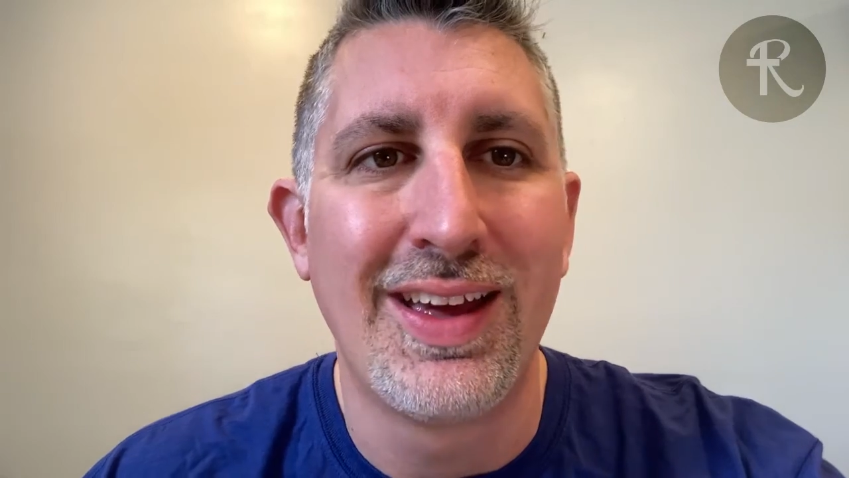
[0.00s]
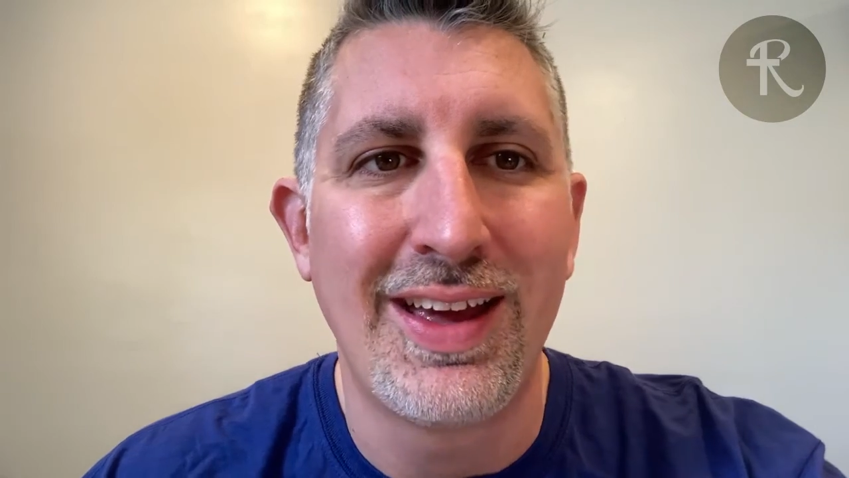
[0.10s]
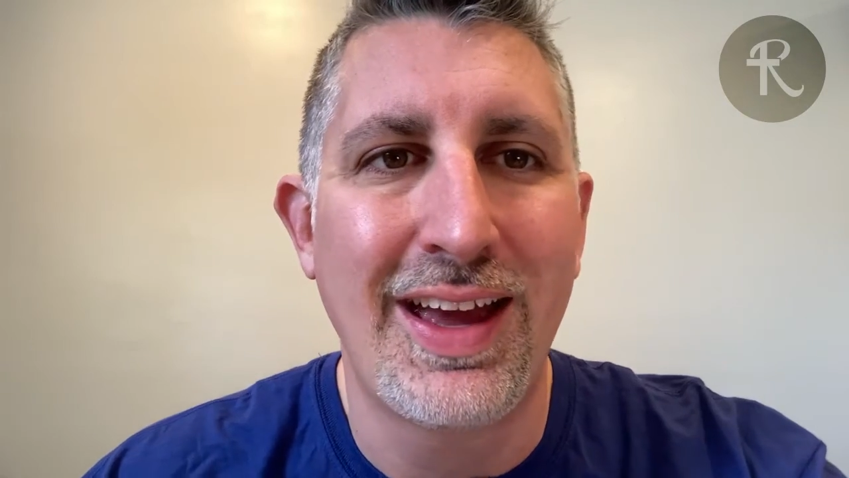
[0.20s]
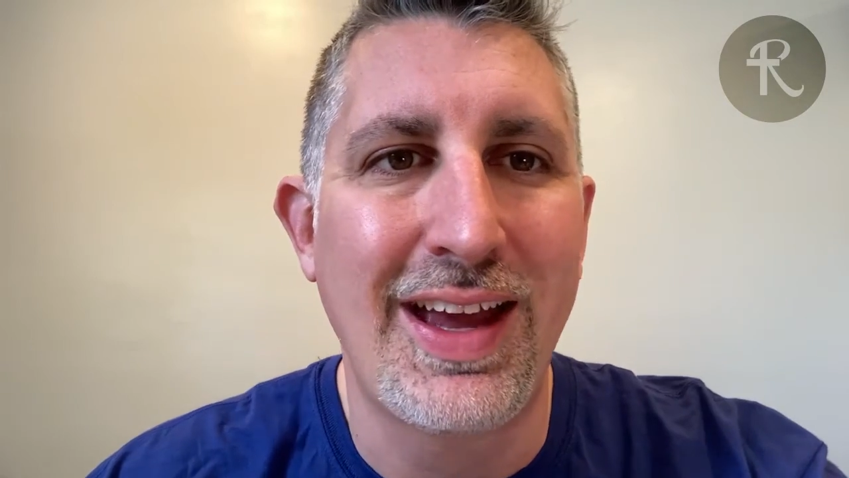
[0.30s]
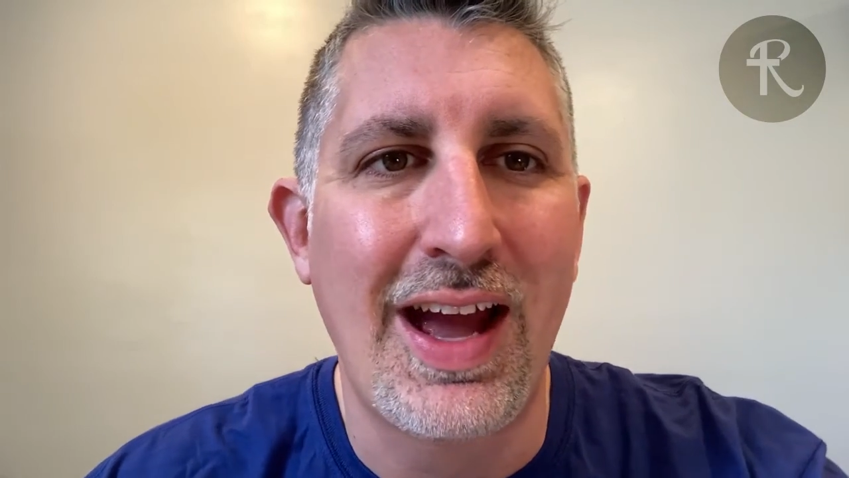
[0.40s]

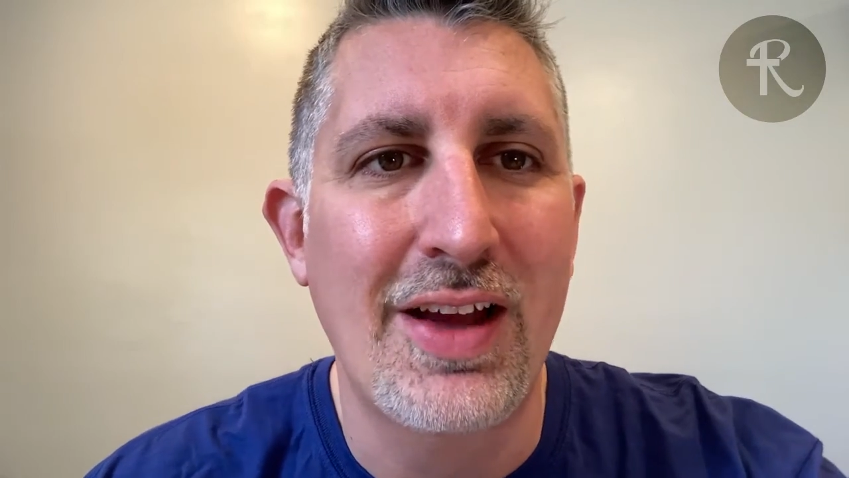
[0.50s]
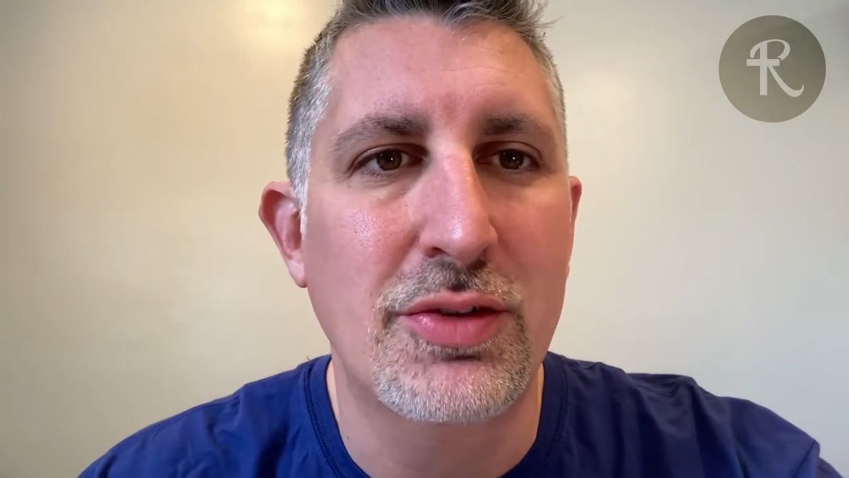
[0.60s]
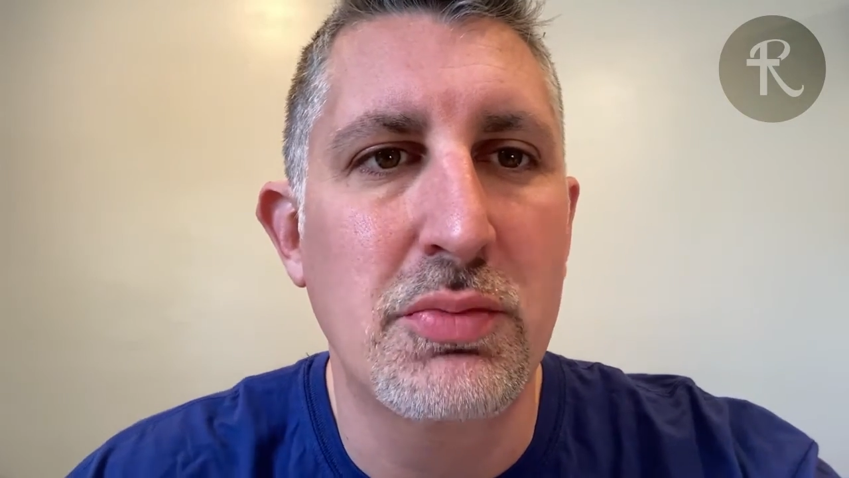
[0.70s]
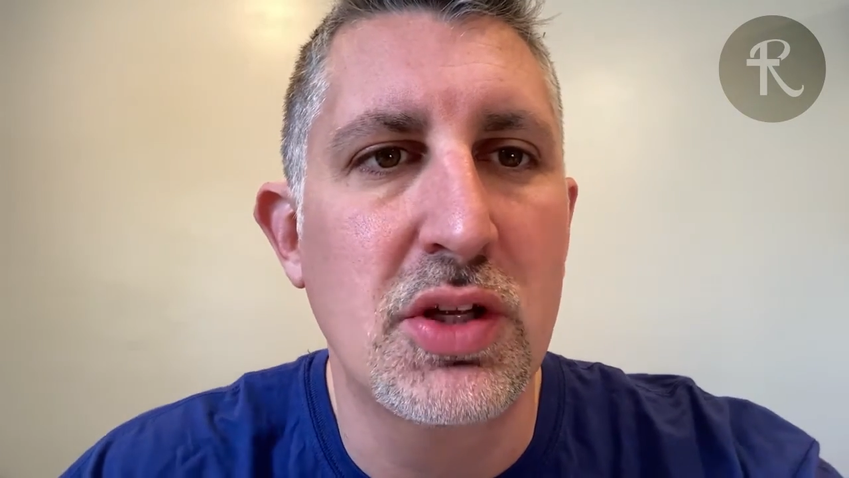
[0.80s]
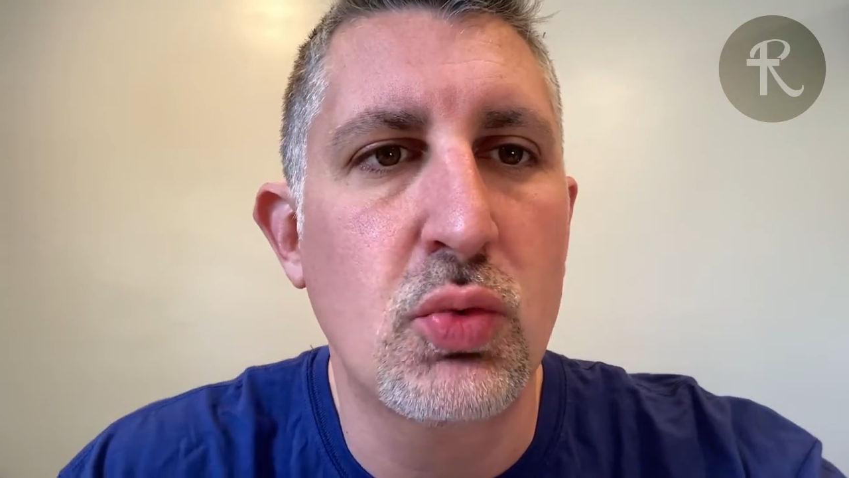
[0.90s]
Hey guys,
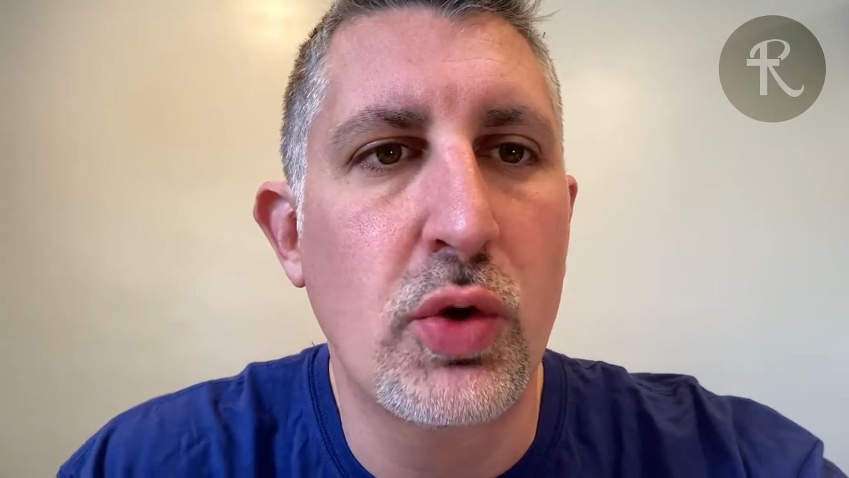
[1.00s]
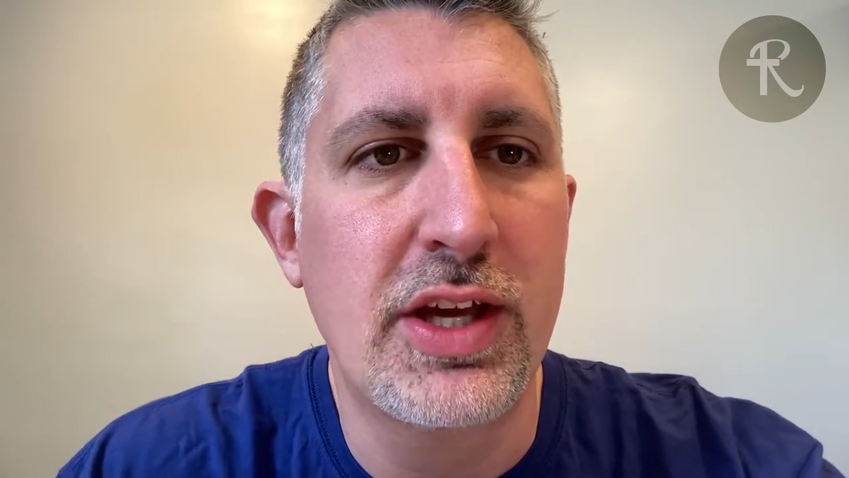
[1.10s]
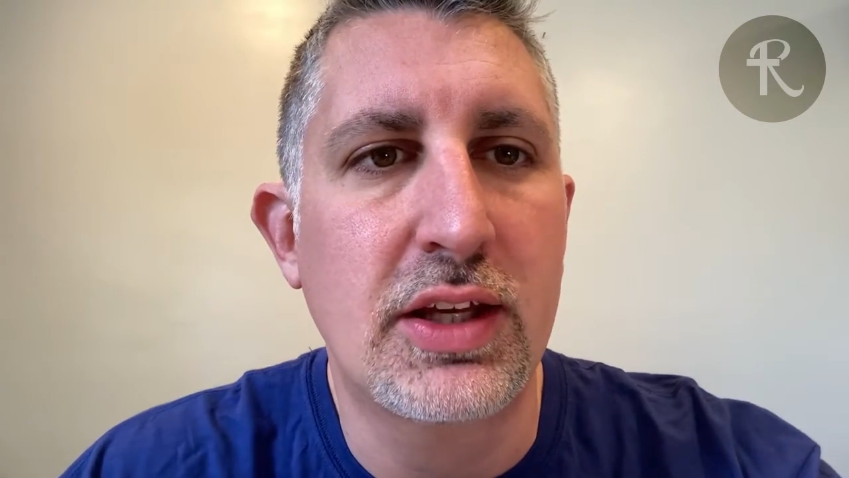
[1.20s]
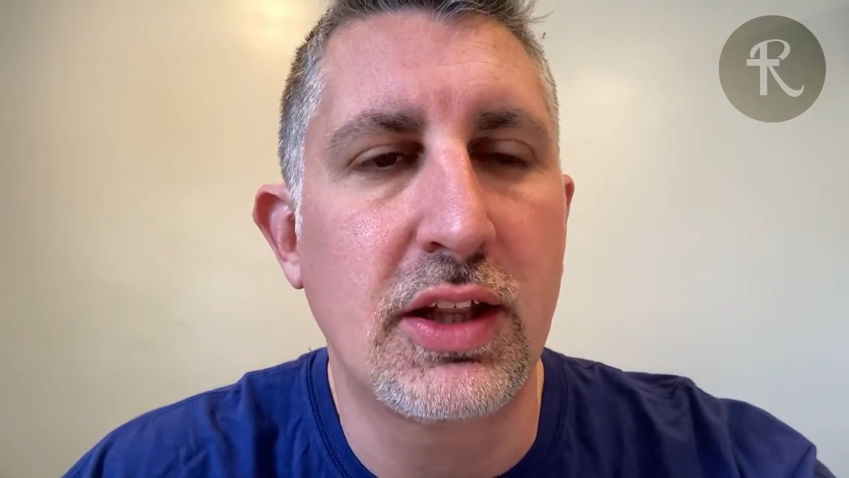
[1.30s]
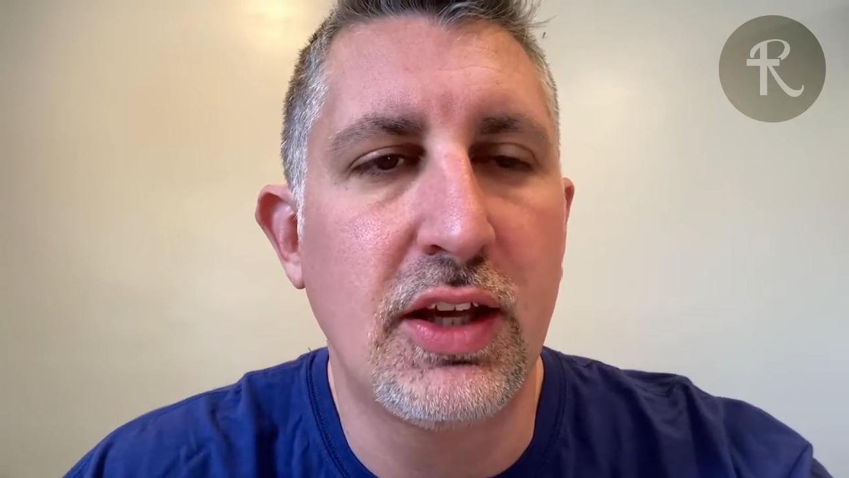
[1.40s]

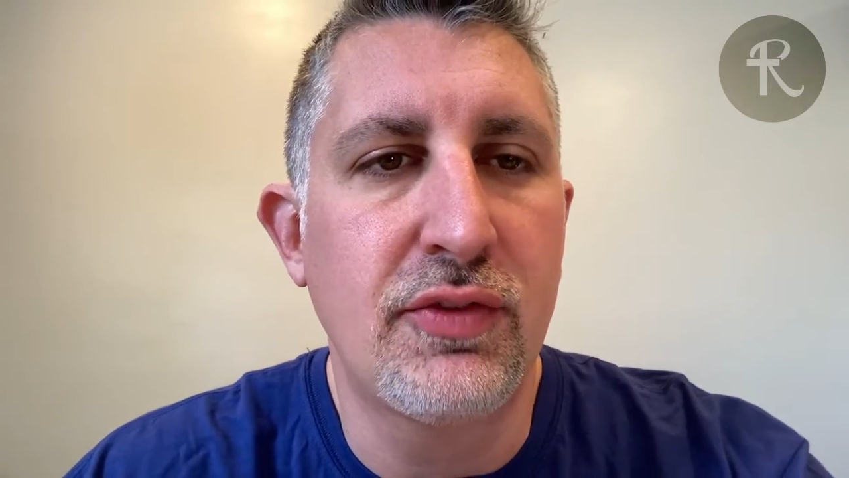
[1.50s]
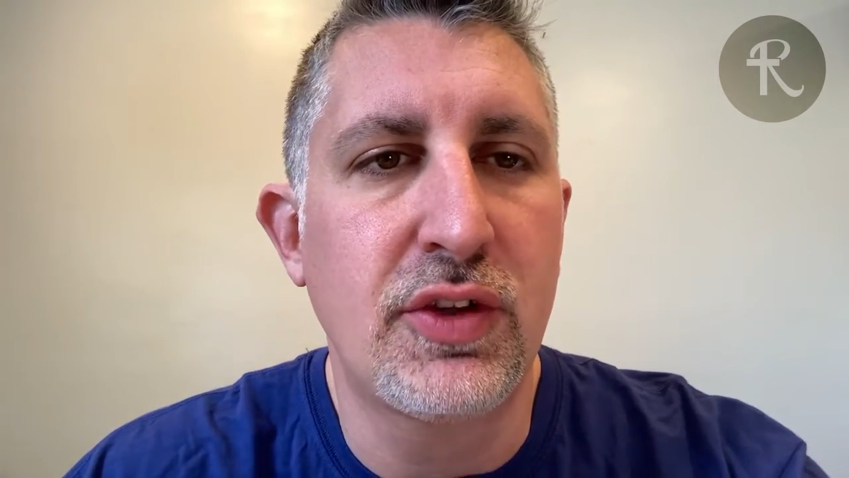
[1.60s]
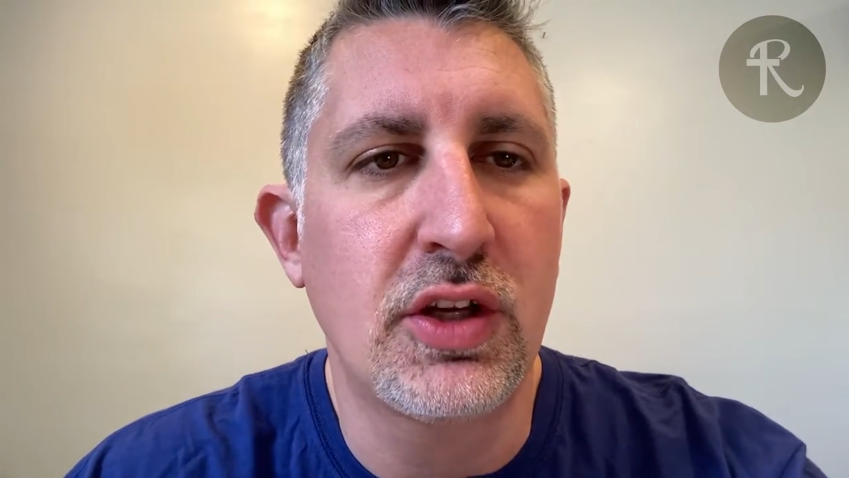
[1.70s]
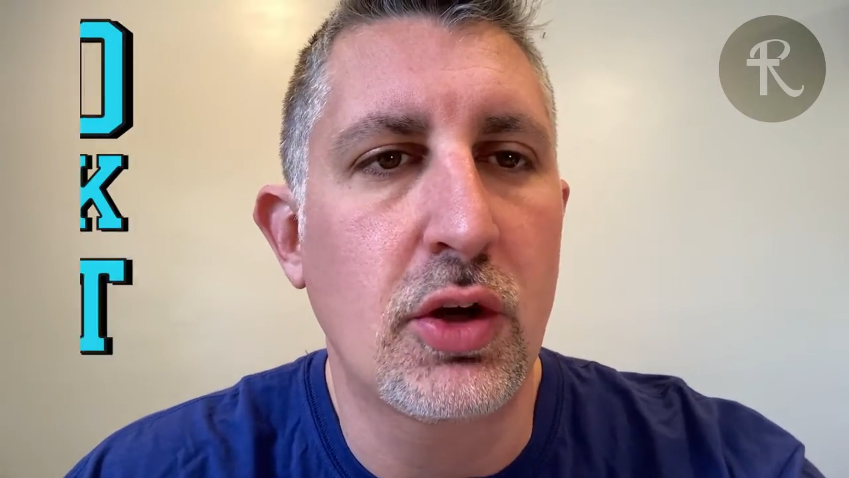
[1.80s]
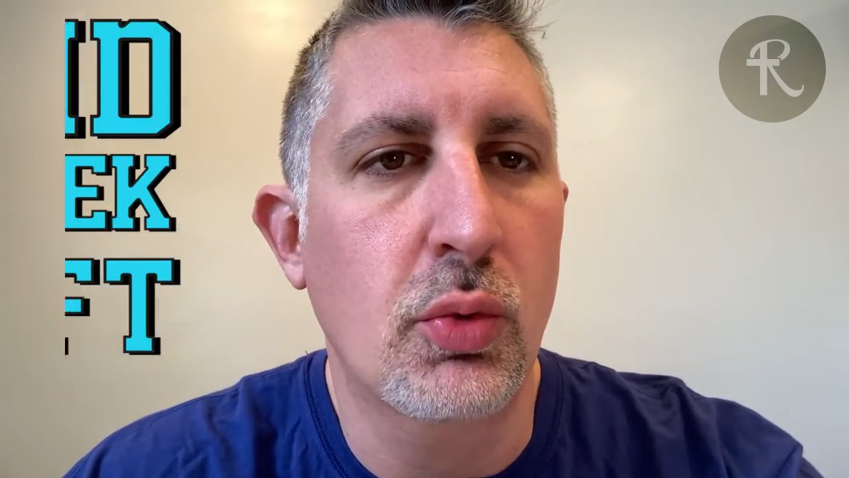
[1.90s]
midweek lift here.